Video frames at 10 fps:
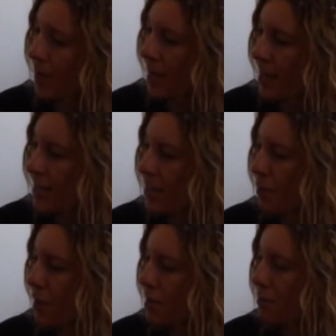It is
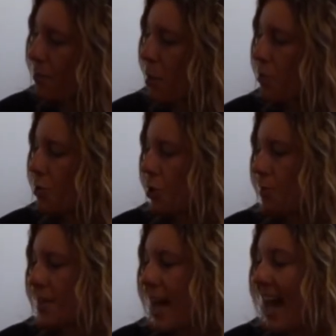part of Bob's job
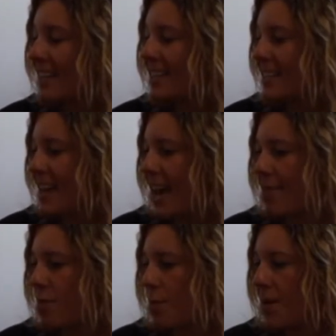to entertain
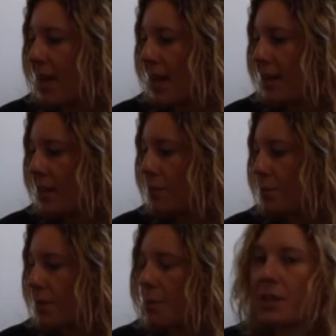them and give them
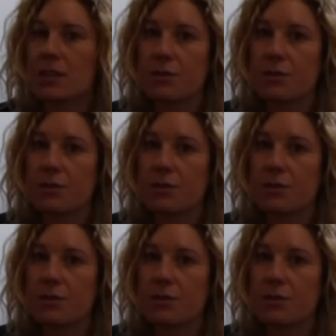something to